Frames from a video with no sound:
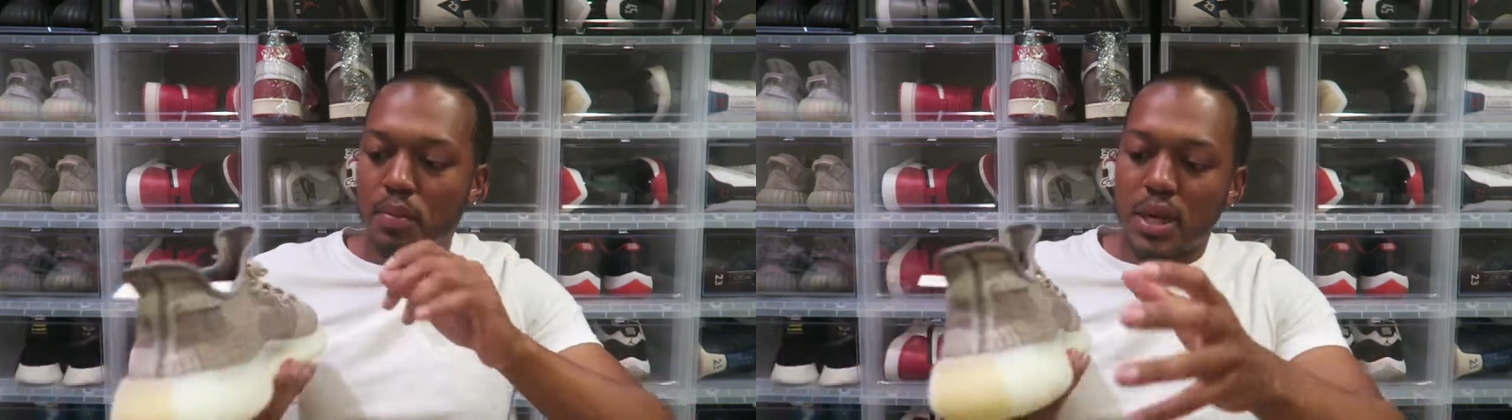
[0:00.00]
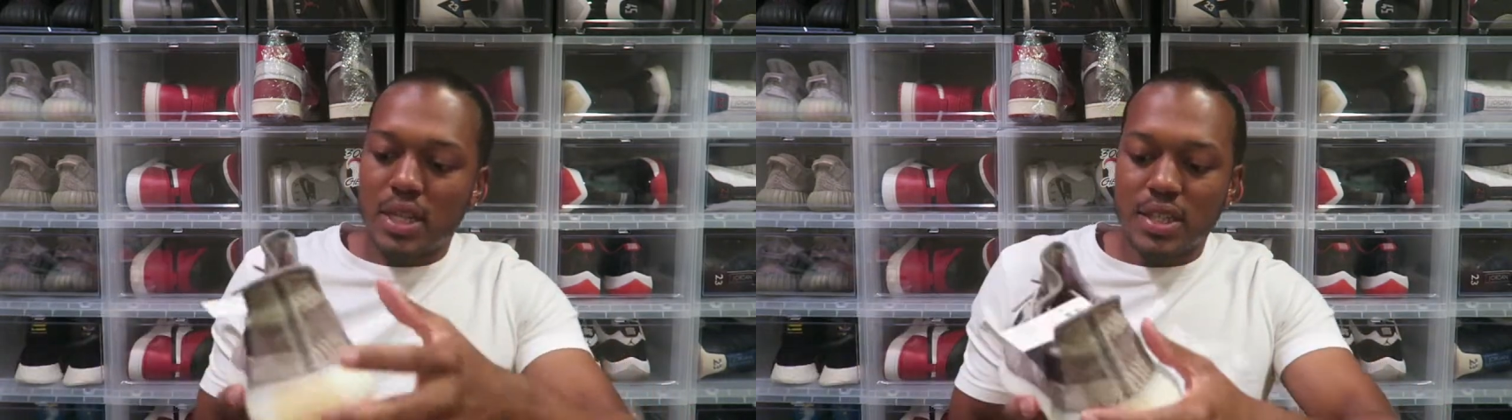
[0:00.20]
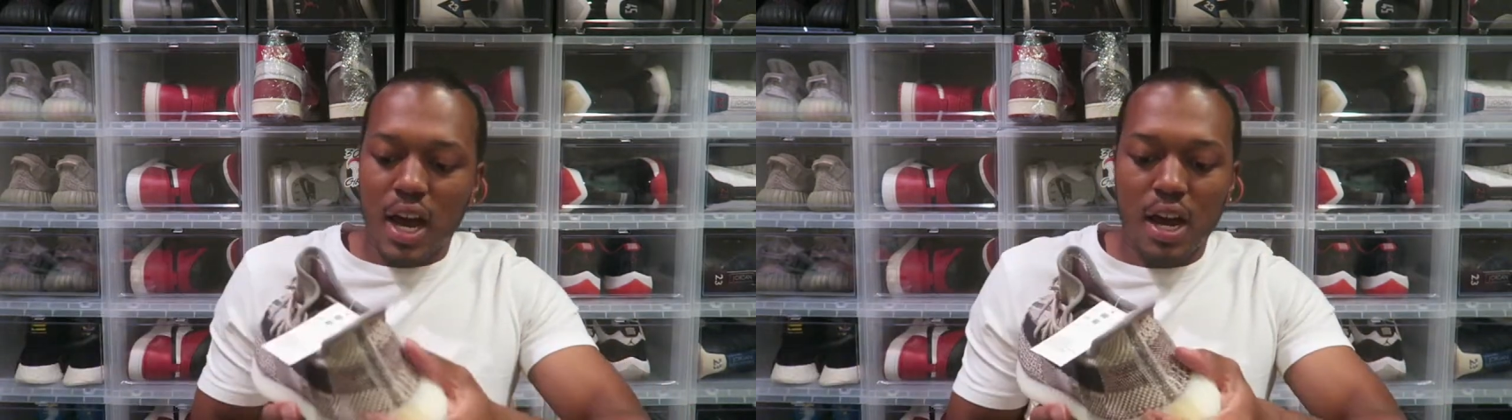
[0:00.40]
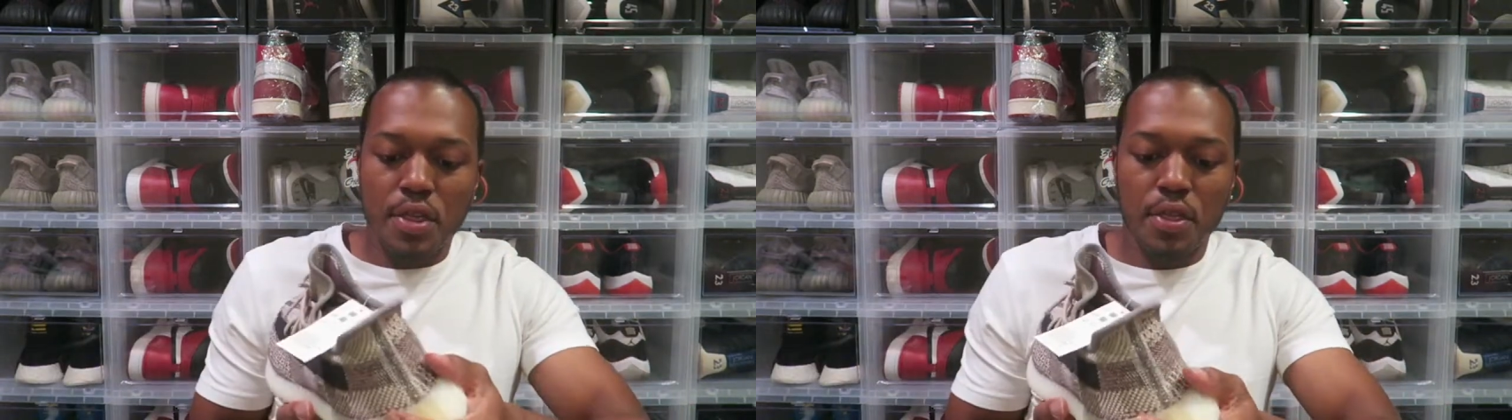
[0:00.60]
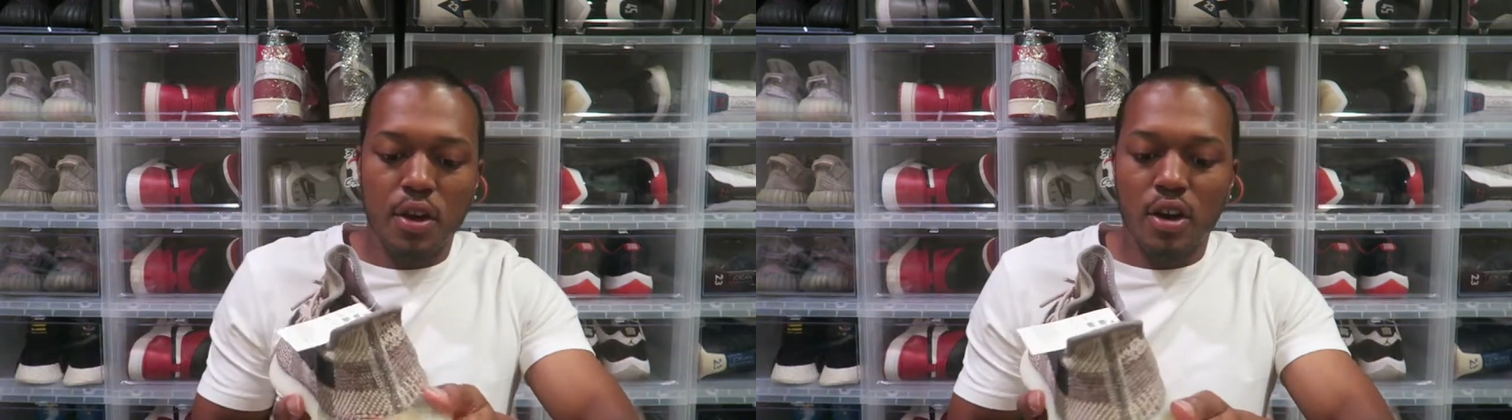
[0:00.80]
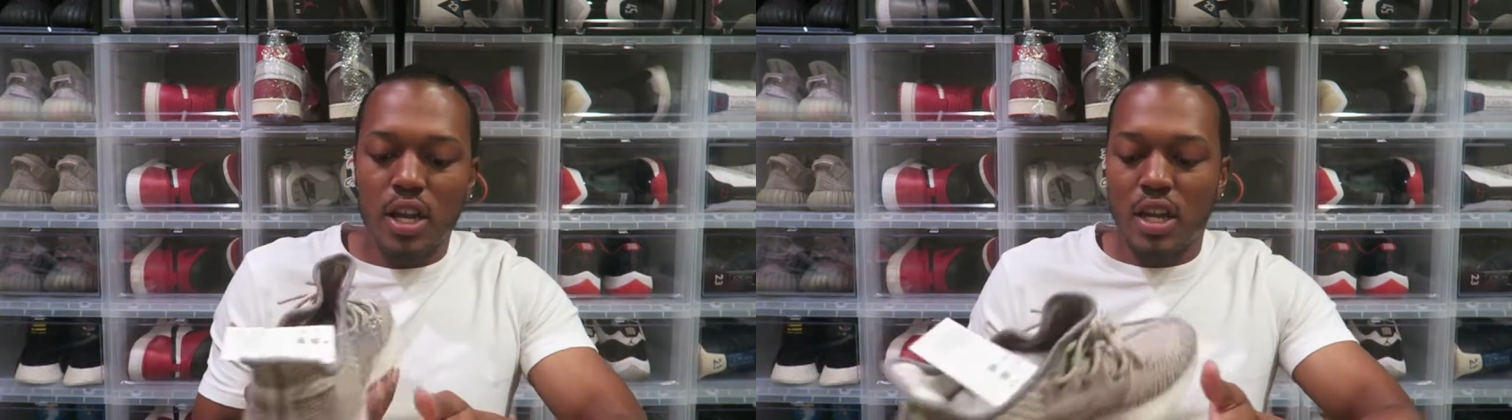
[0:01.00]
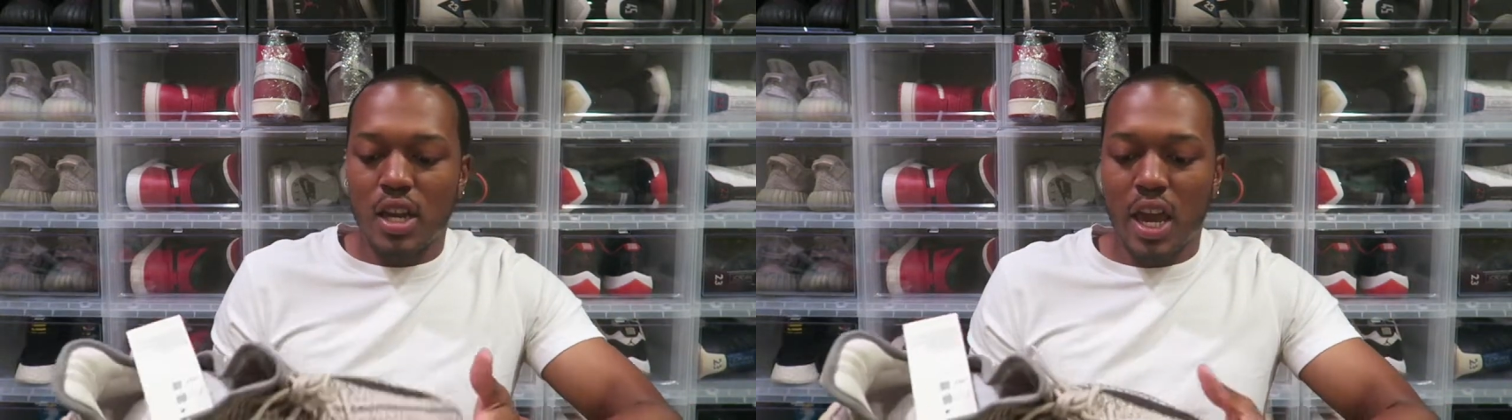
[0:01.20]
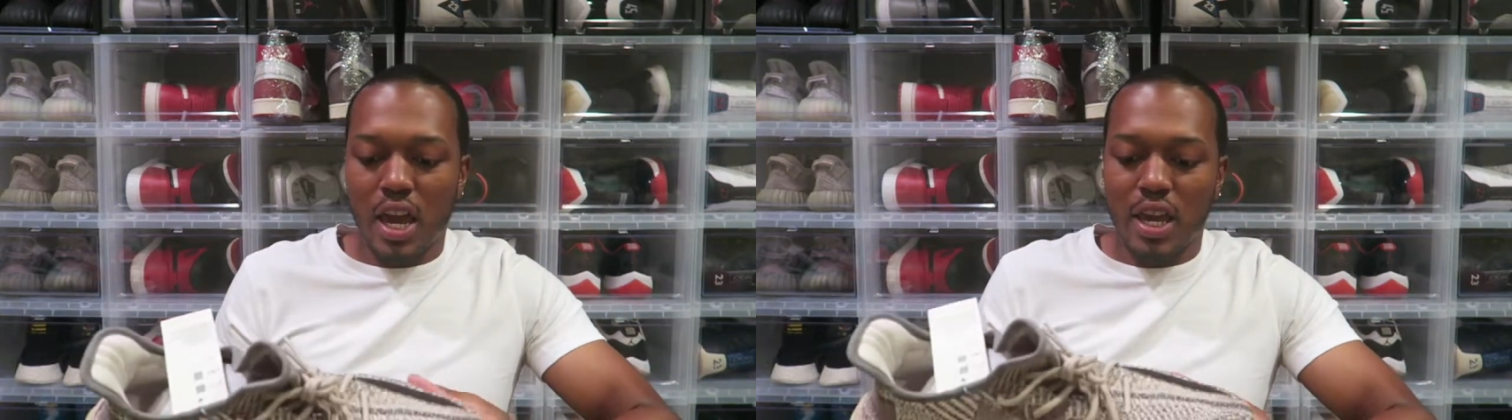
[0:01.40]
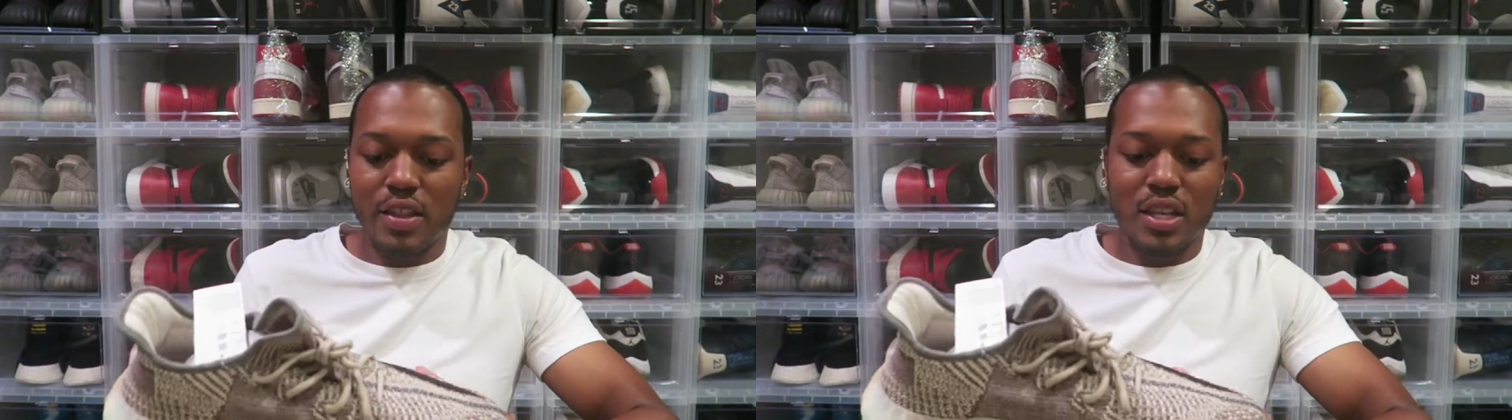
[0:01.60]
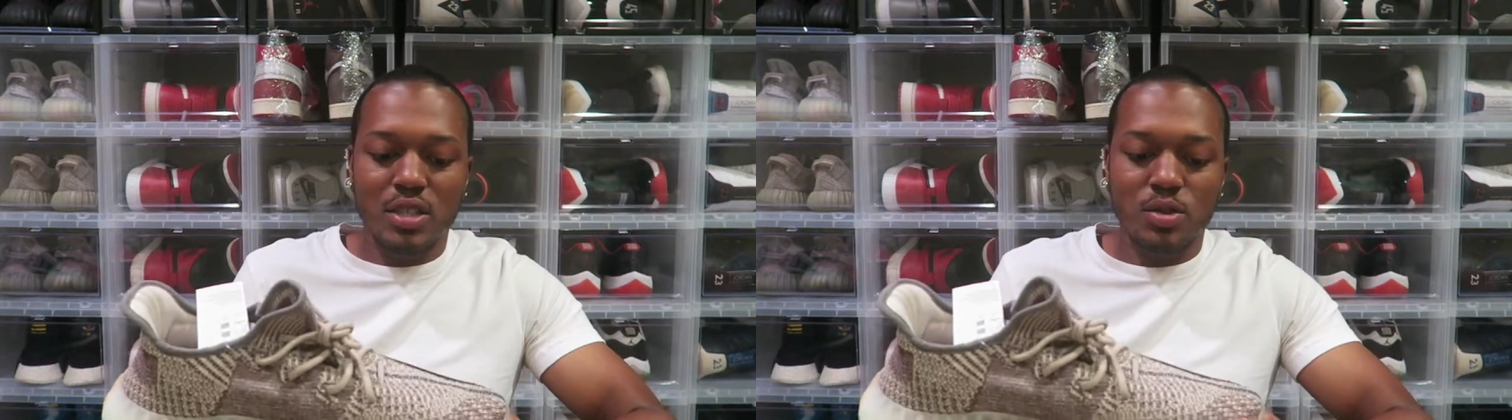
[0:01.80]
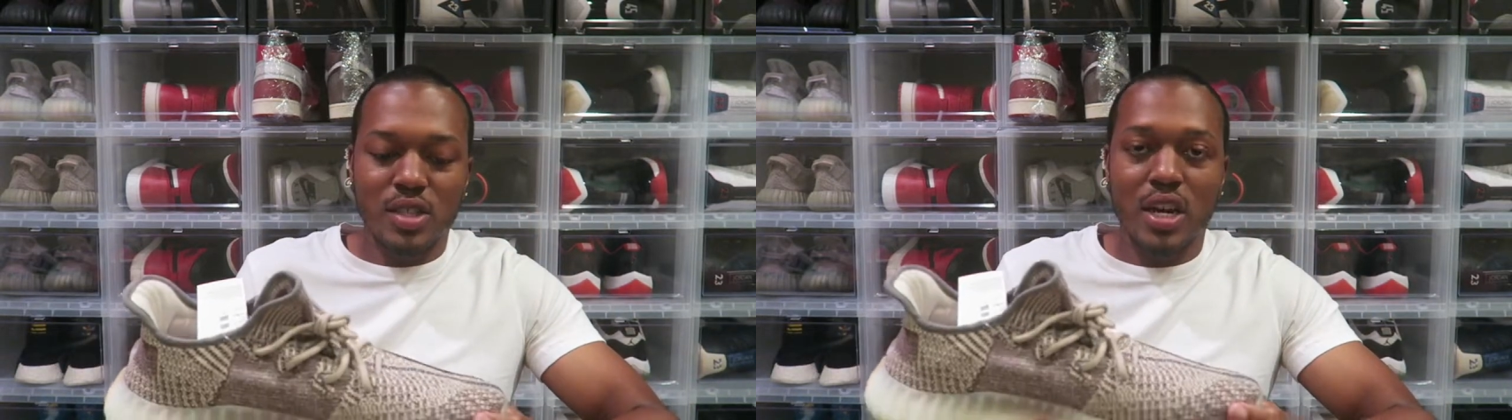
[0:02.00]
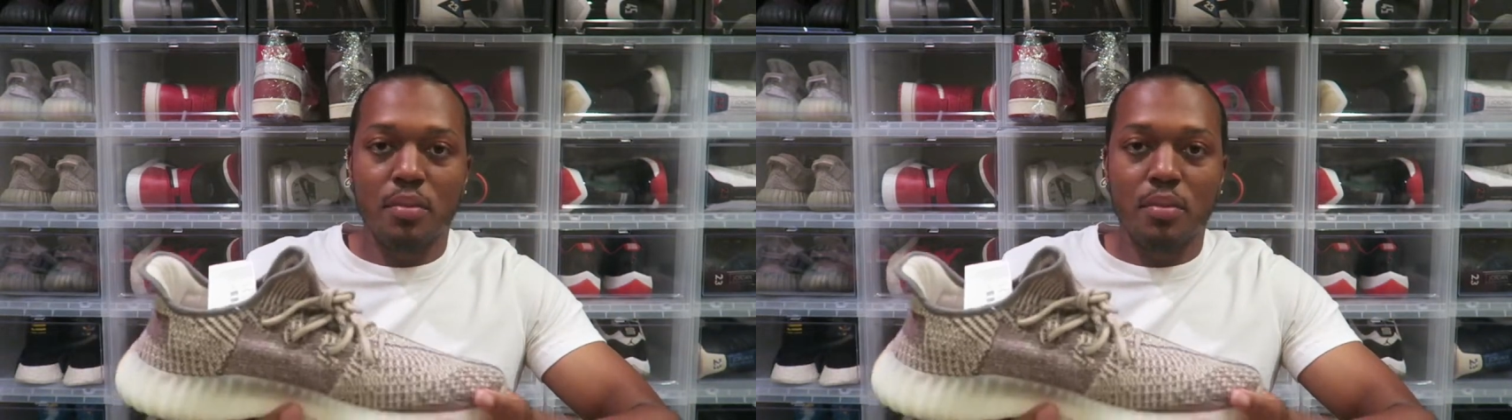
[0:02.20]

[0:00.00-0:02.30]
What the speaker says: because I thought in hand this was going